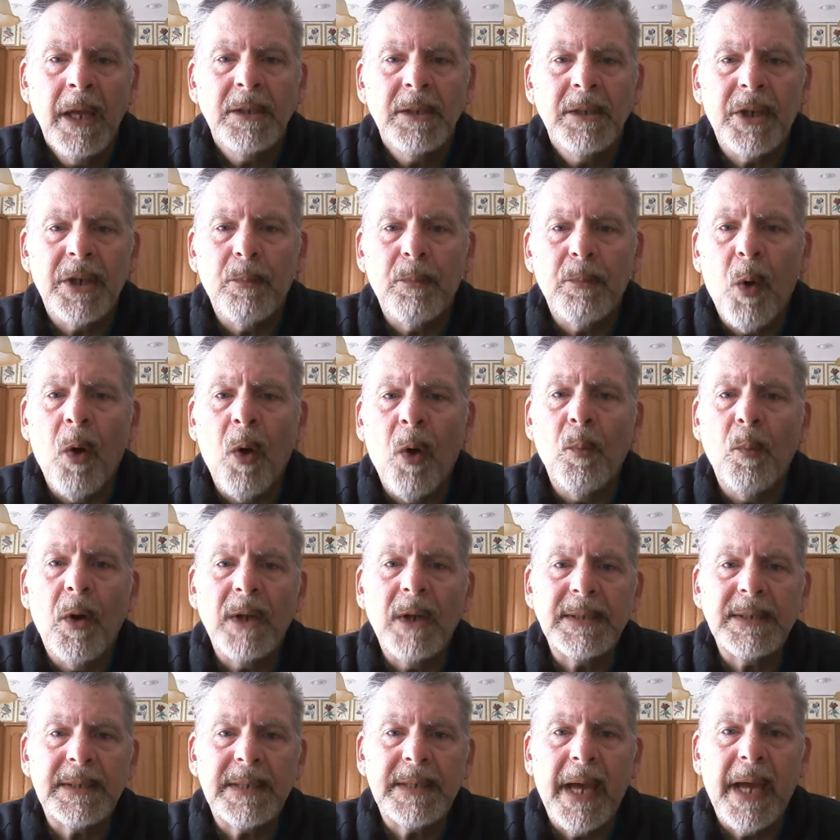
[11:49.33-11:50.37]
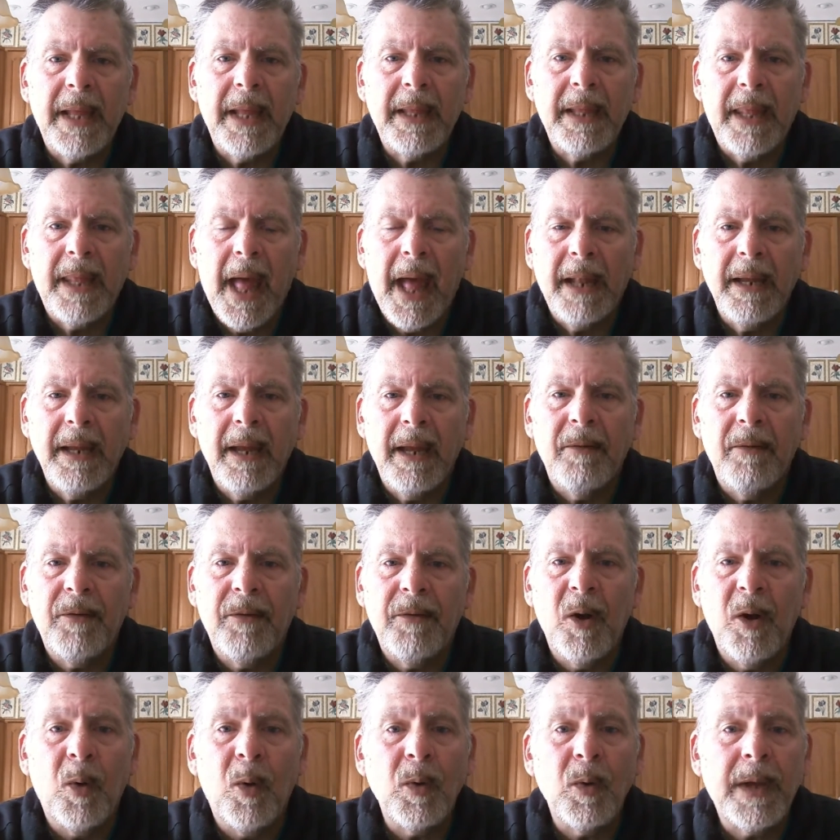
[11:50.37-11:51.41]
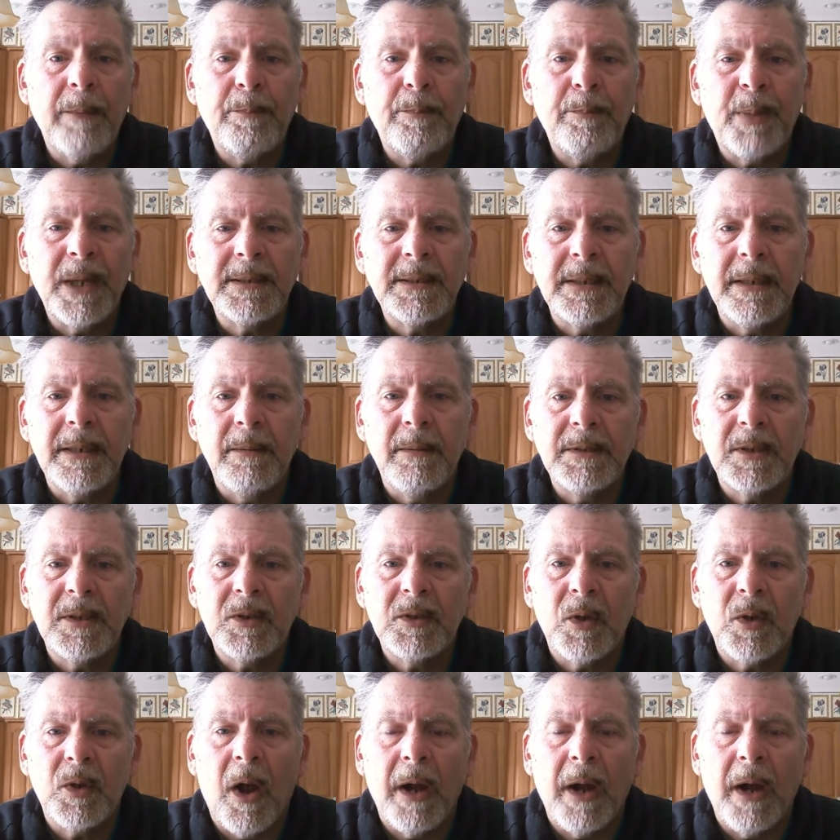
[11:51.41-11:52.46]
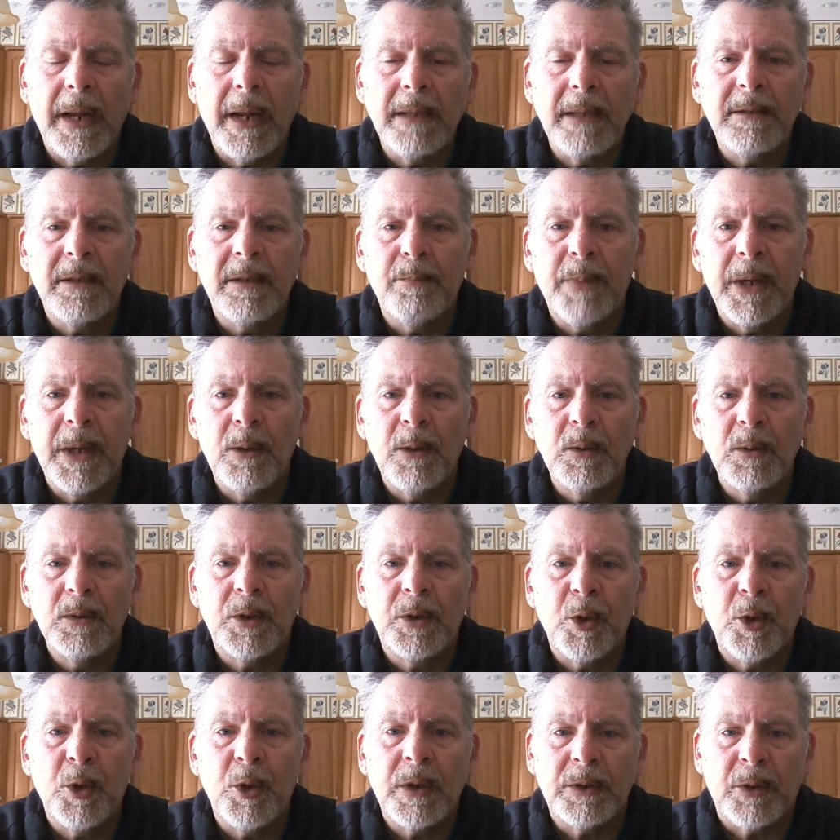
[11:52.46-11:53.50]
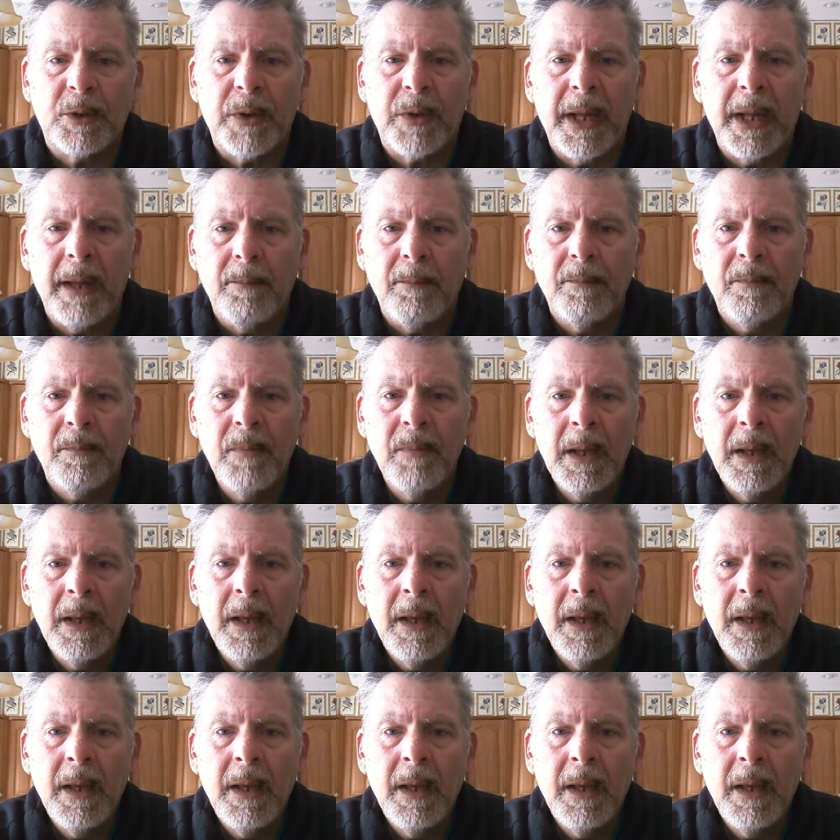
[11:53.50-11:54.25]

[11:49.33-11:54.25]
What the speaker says: Jim Rohn once said that if you don't get busy starting to build your dream,